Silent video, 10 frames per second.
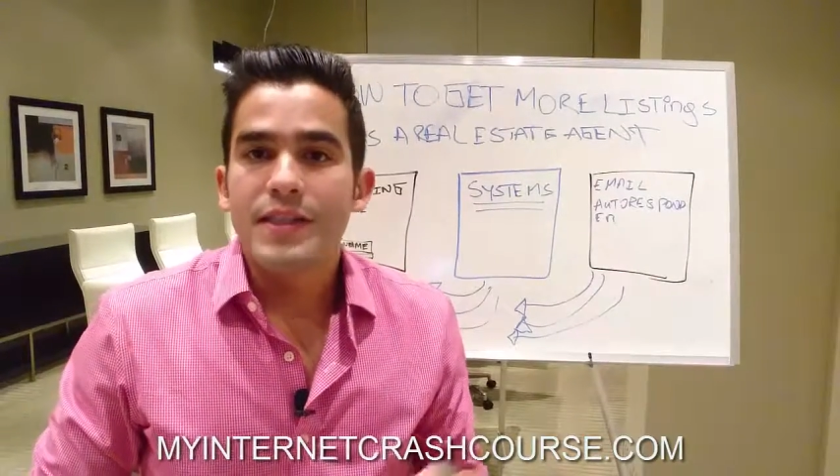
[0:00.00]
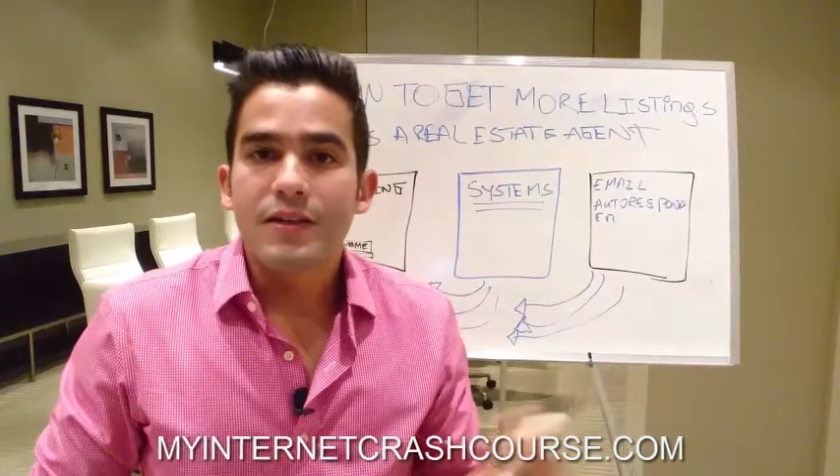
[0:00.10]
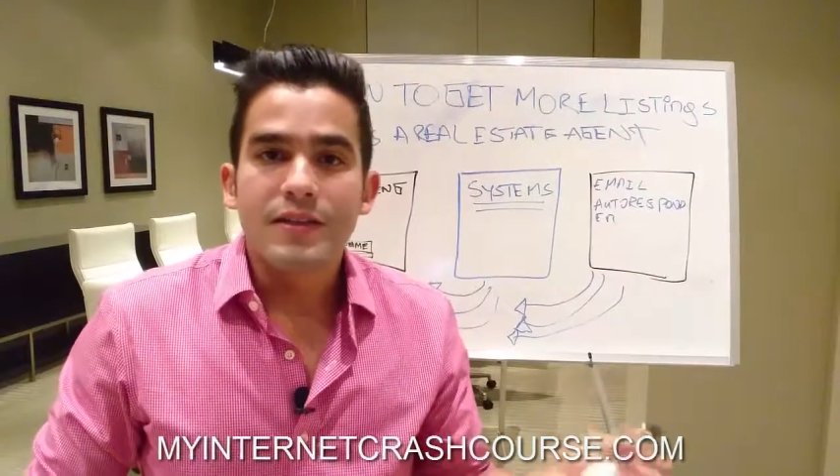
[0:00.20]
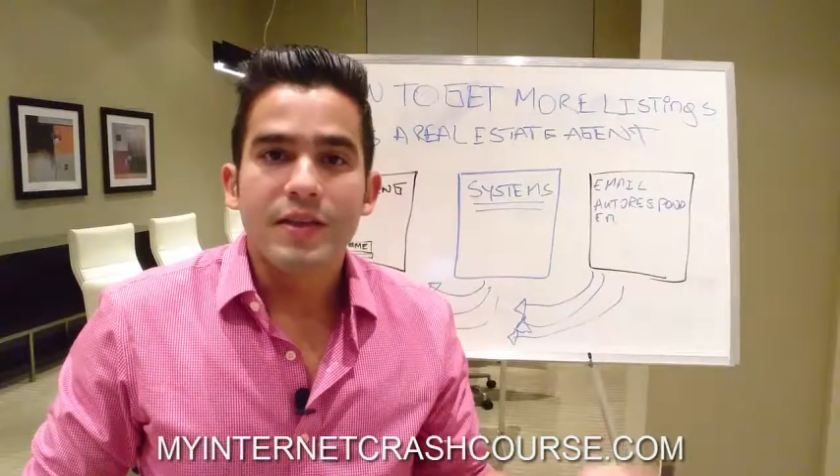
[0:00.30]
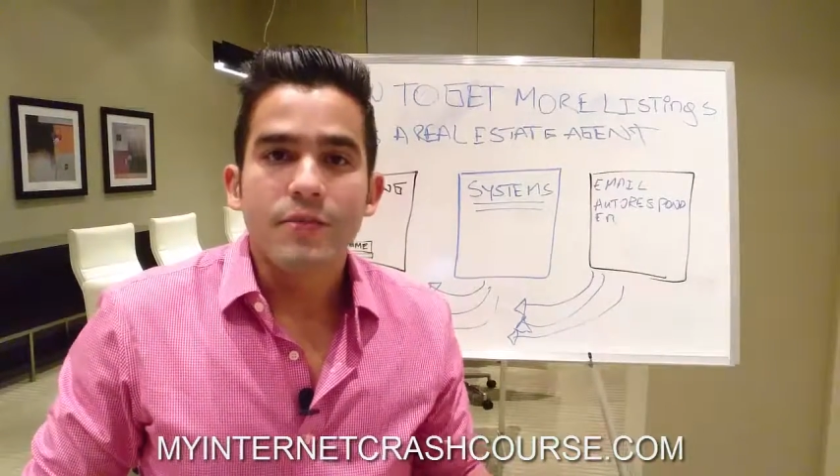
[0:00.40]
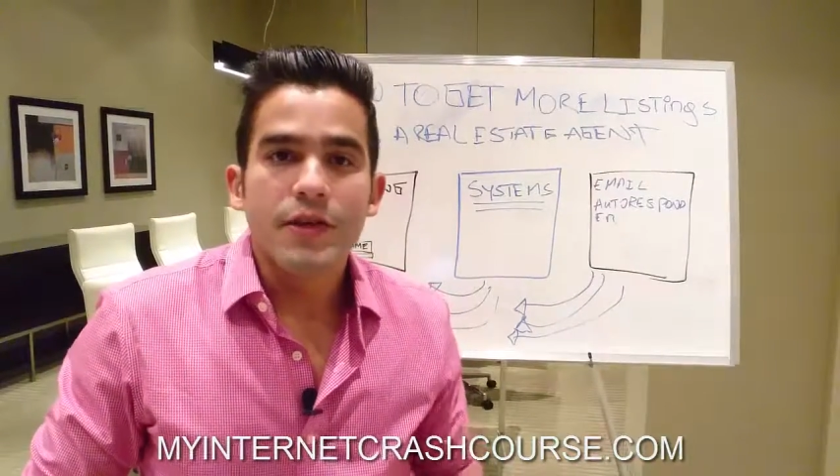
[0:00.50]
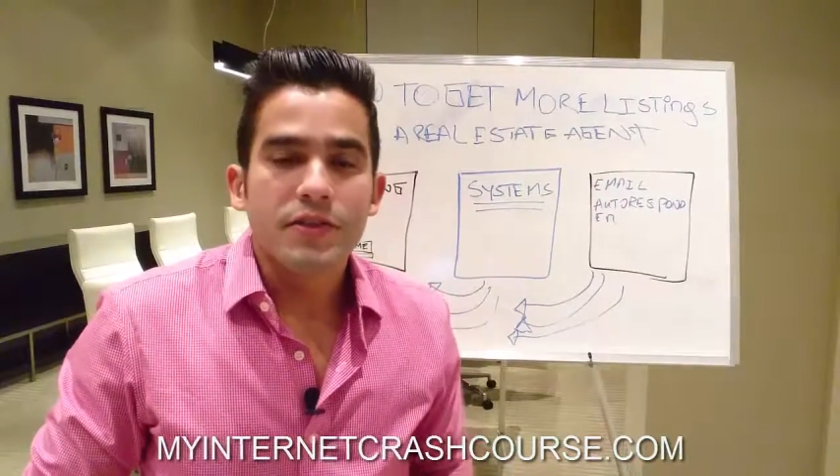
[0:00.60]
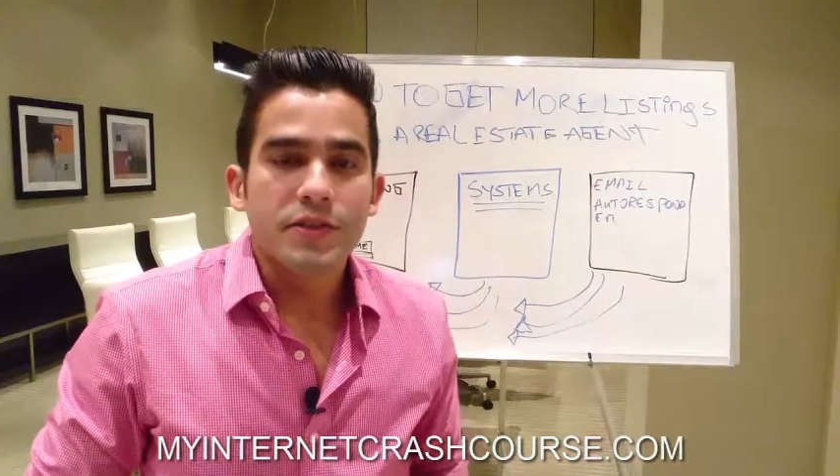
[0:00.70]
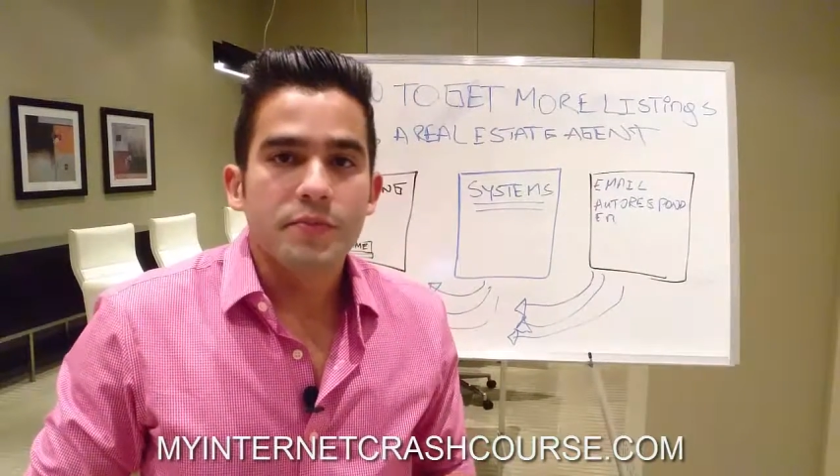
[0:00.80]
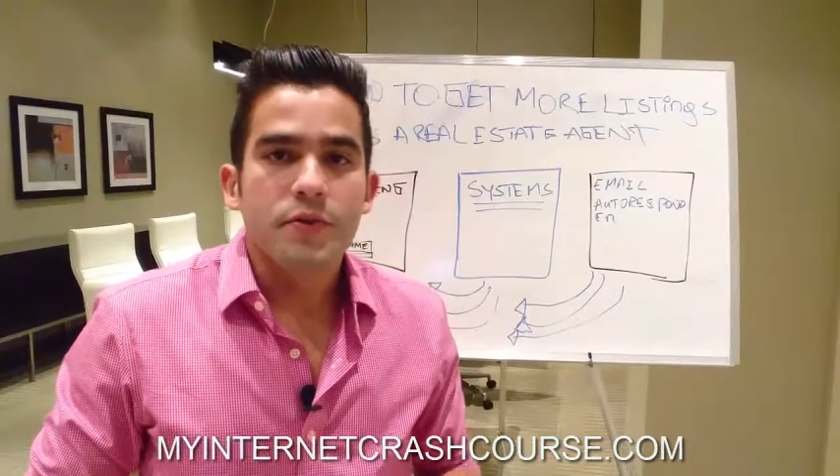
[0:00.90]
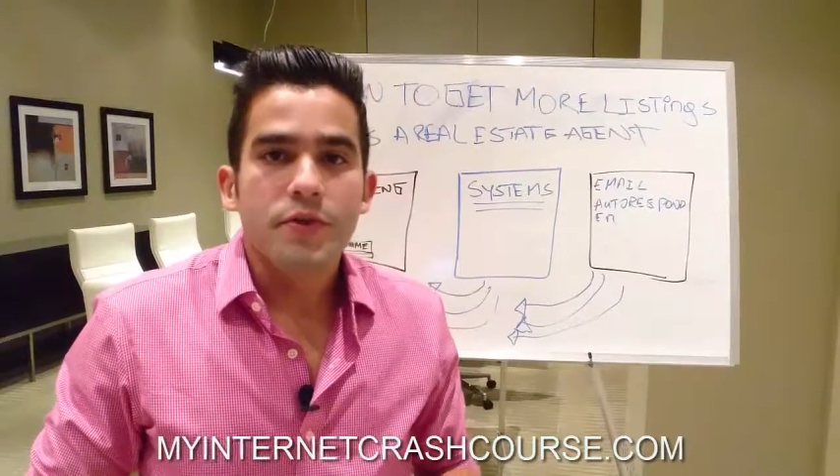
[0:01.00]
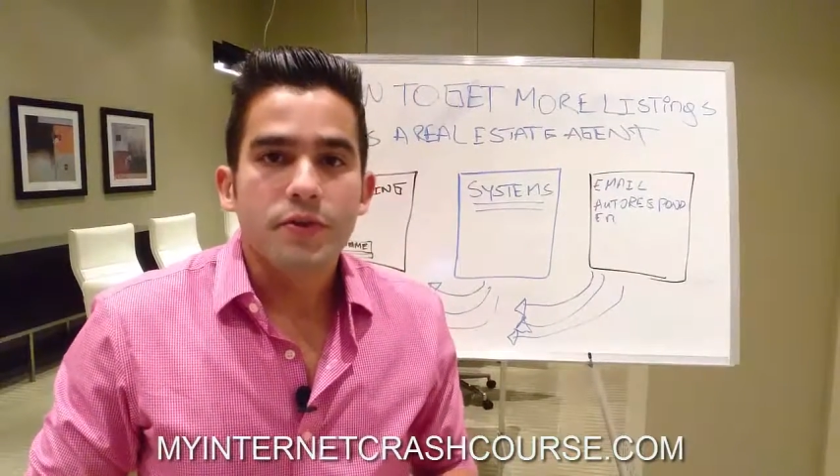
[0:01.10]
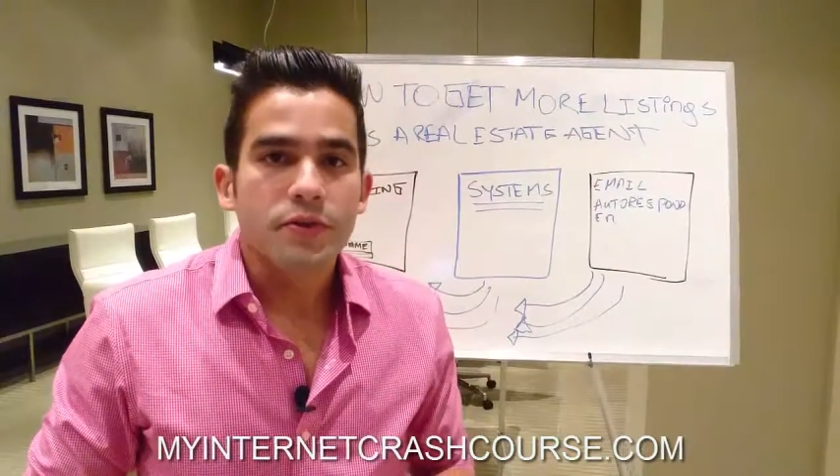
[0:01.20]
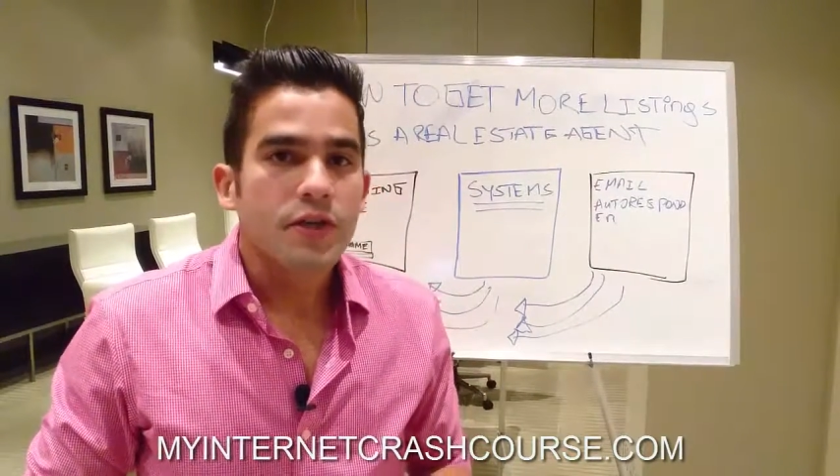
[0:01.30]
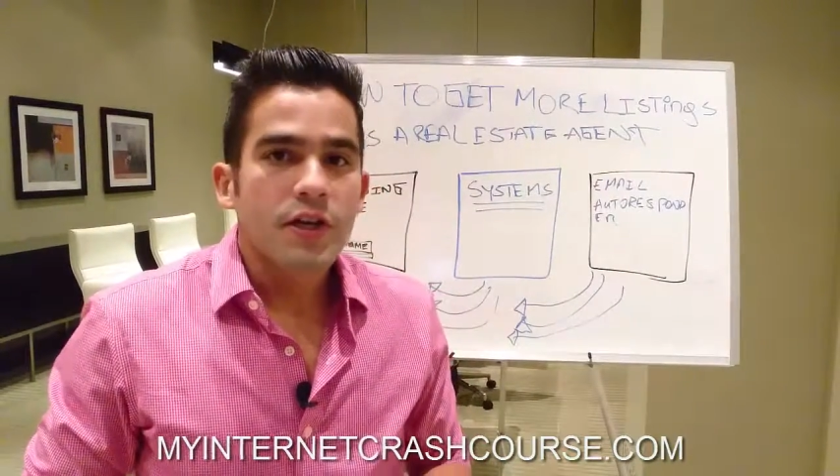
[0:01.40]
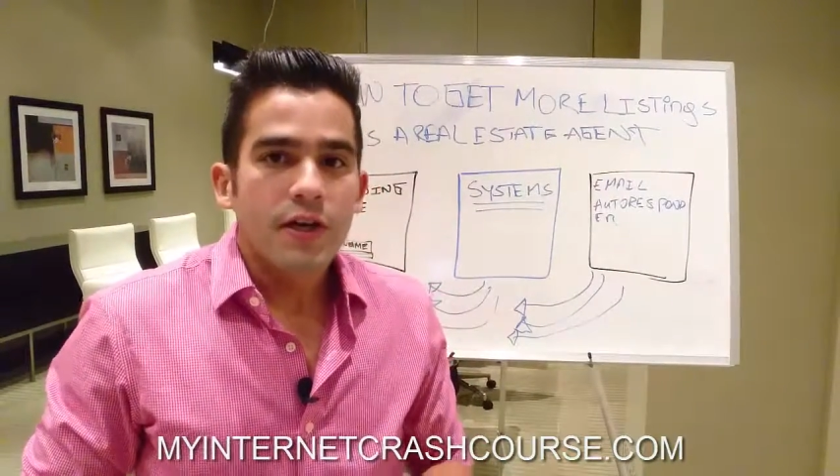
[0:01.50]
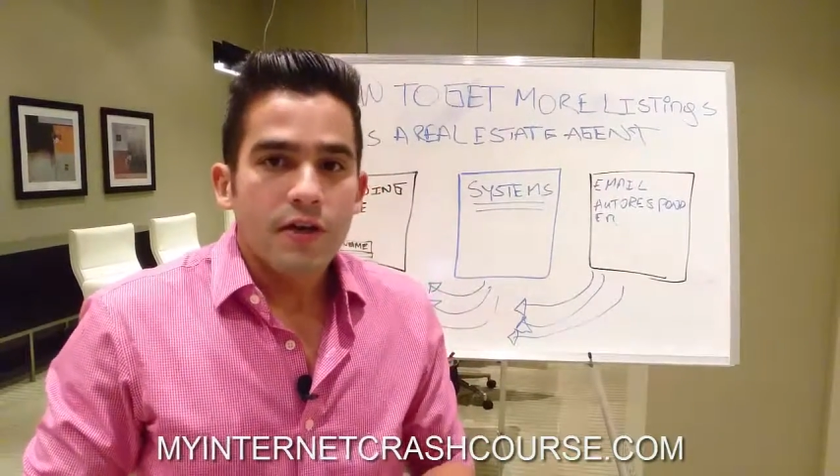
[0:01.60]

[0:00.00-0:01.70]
selling someone else's product.